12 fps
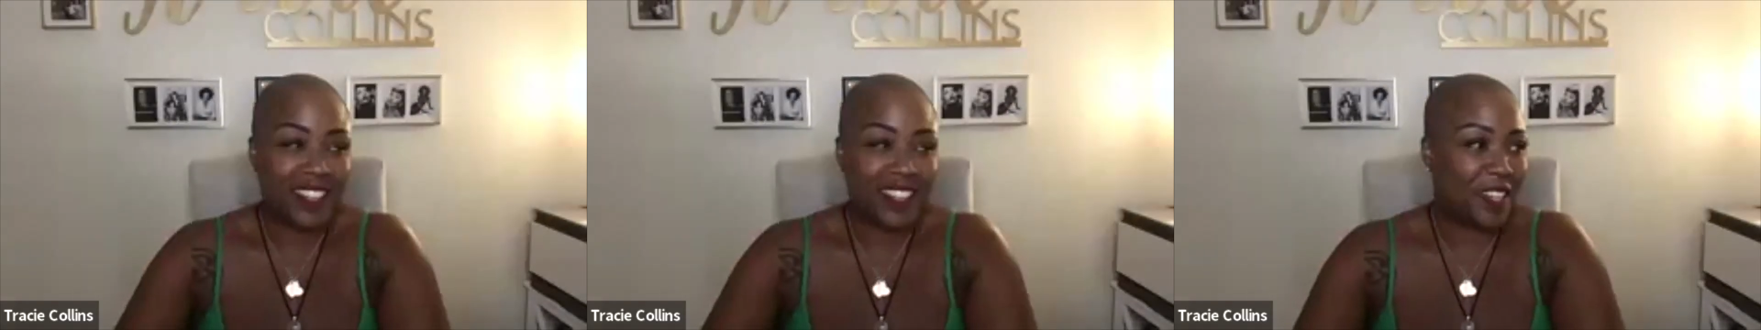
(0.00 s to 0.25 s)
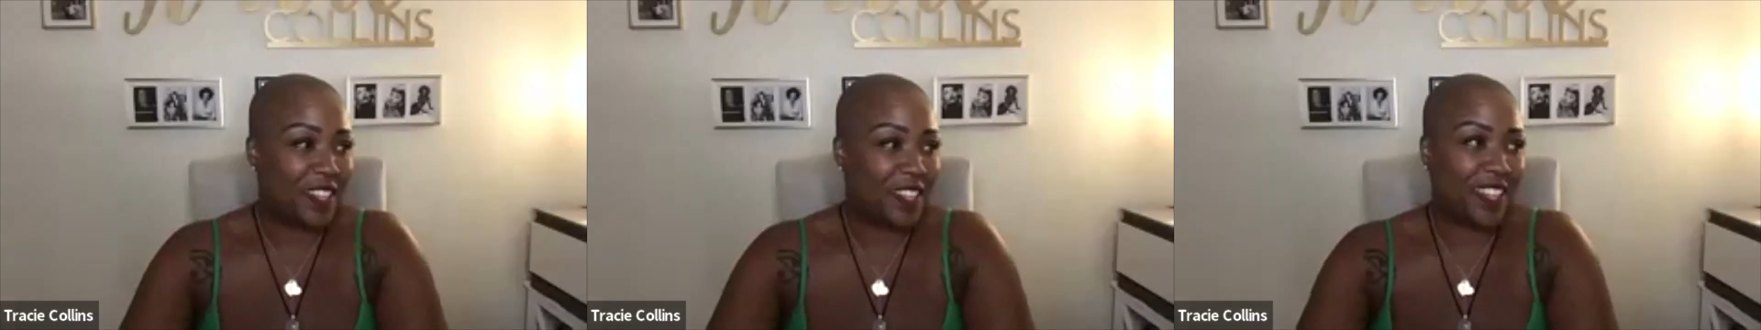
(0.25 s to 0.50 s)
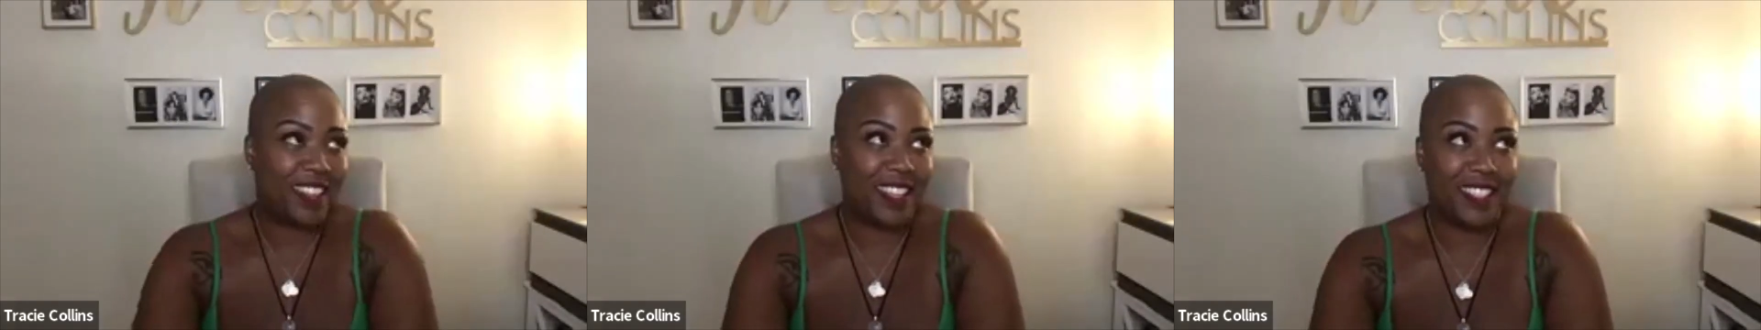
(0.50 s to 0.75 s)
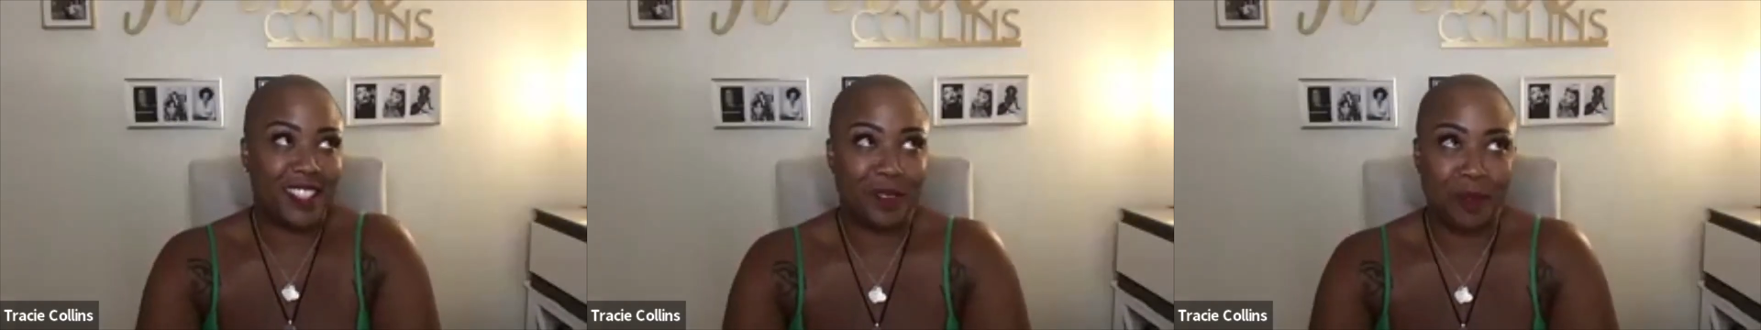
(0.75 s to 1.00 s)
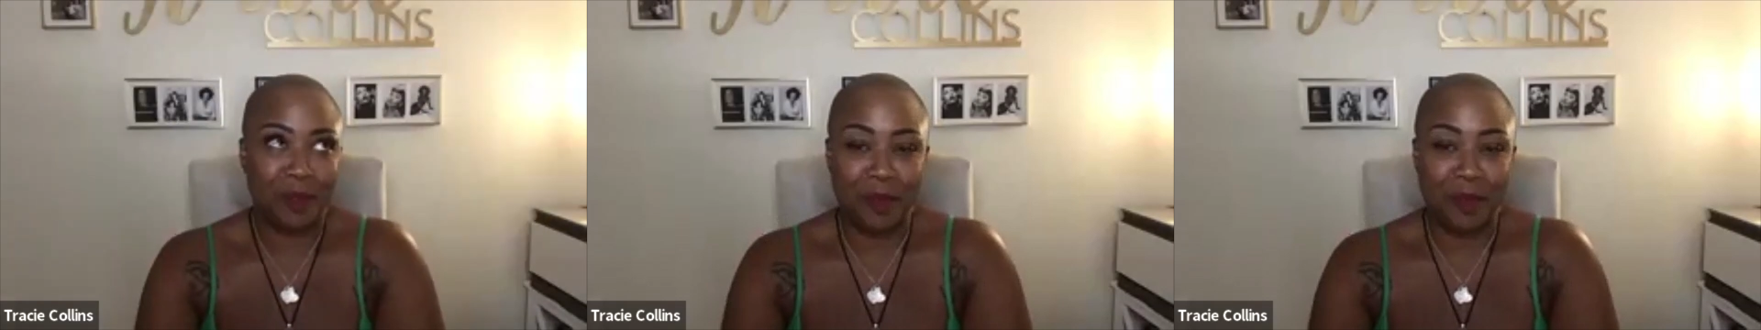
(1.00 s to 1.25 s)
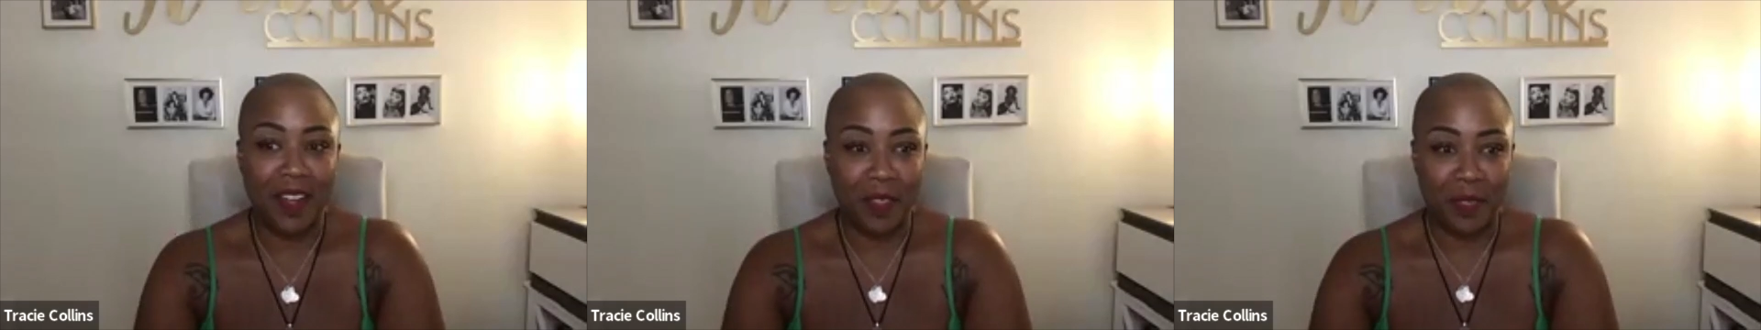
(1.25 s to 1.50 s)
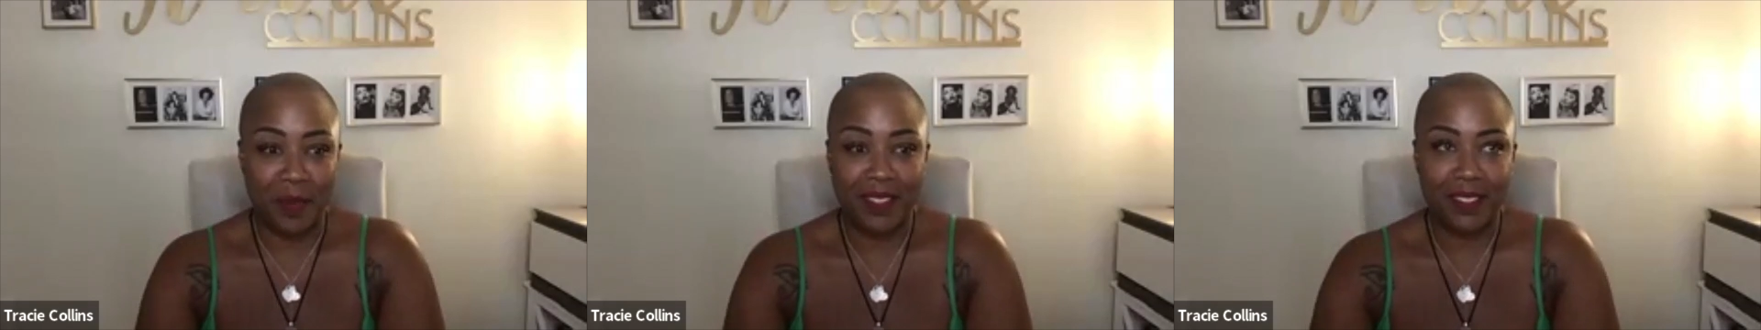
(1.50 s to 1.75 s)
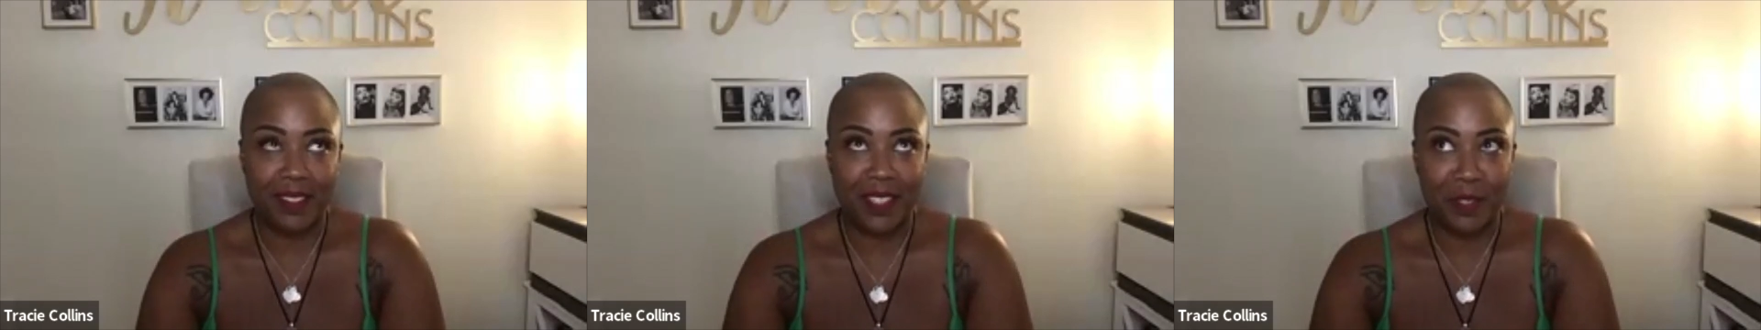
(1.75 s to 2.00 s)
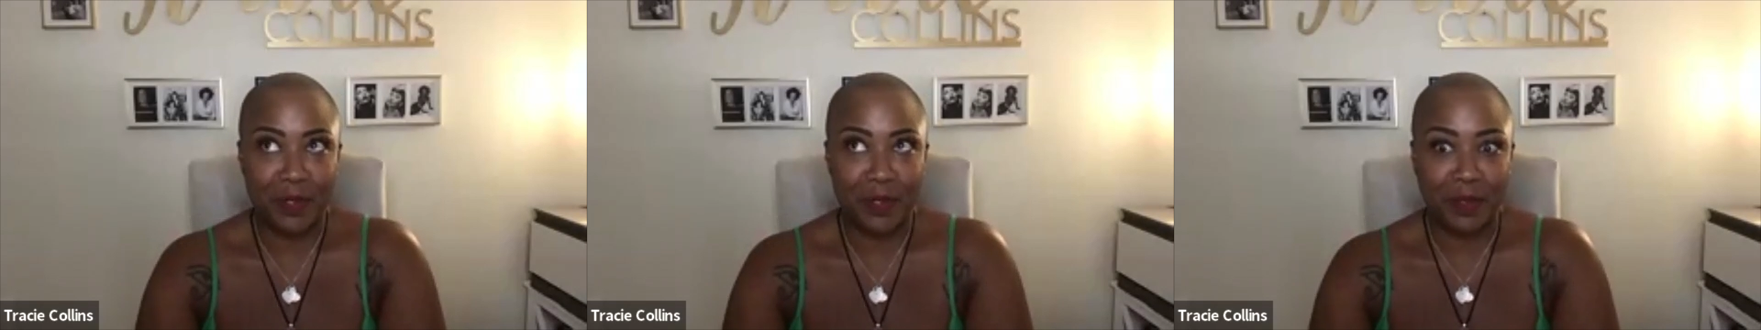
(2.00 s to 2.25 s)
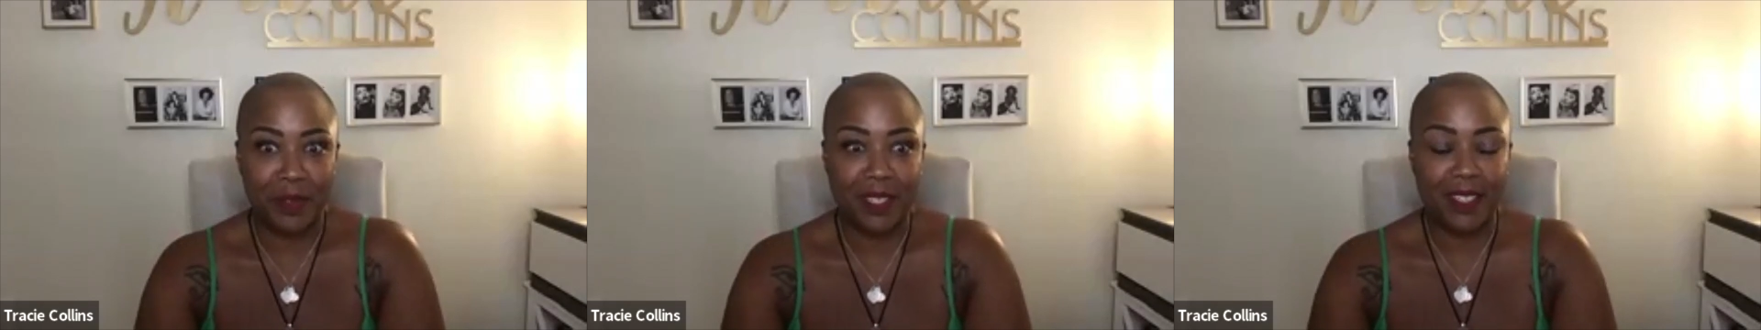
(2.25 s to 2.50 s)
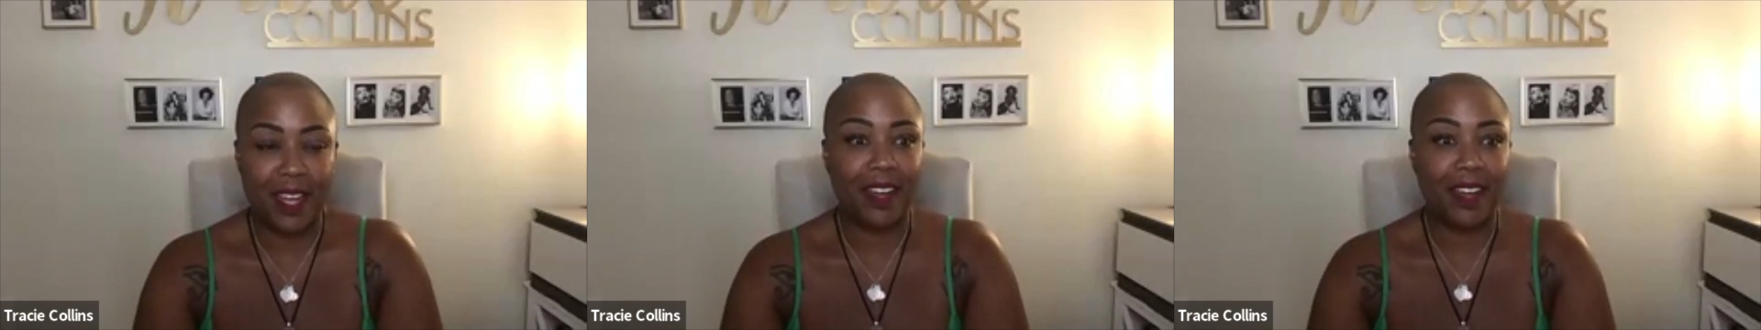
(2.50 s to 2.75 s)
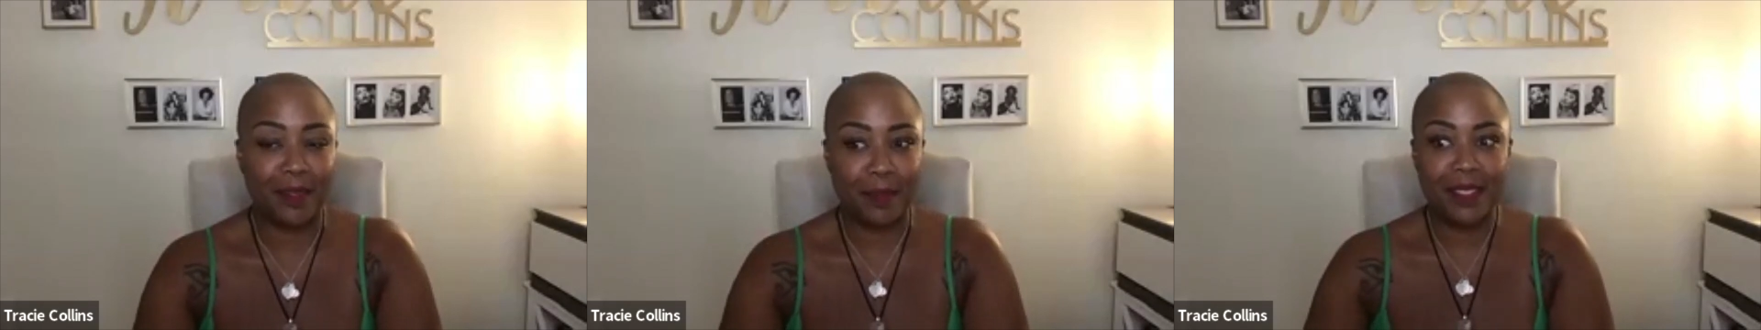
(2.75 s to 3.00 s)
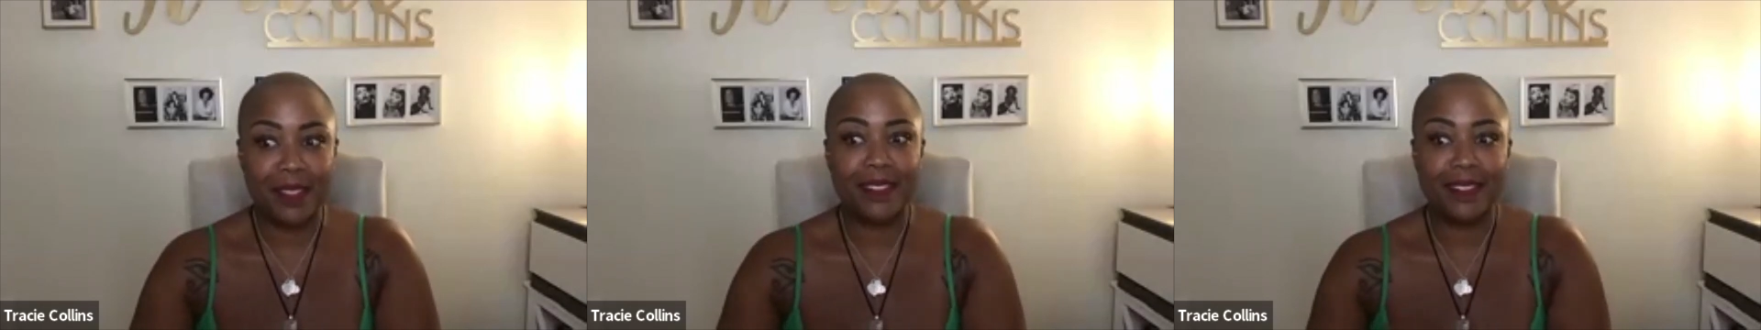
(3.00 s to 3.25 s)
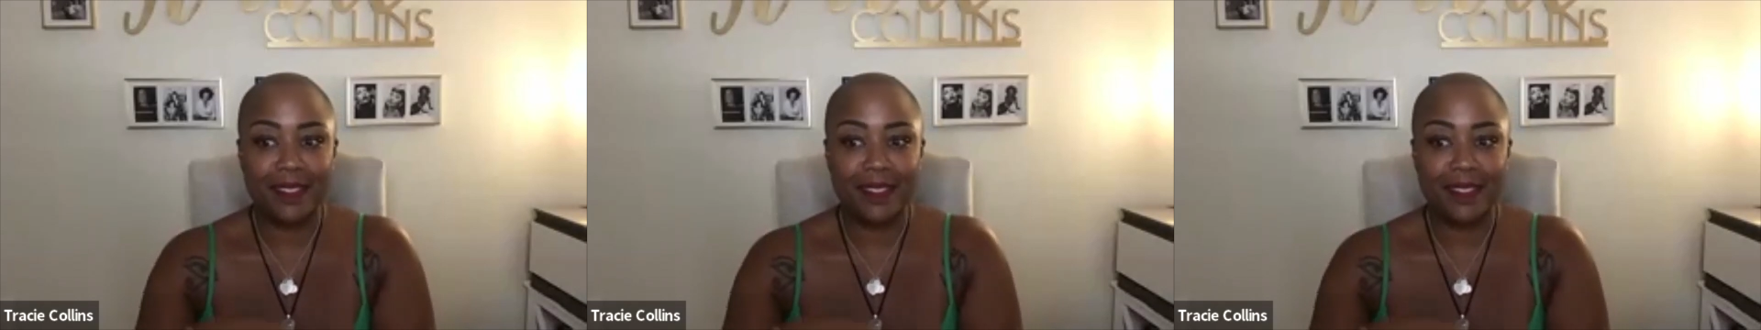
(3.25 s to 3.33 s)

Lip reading: And I think she threw up like 2 or 3 times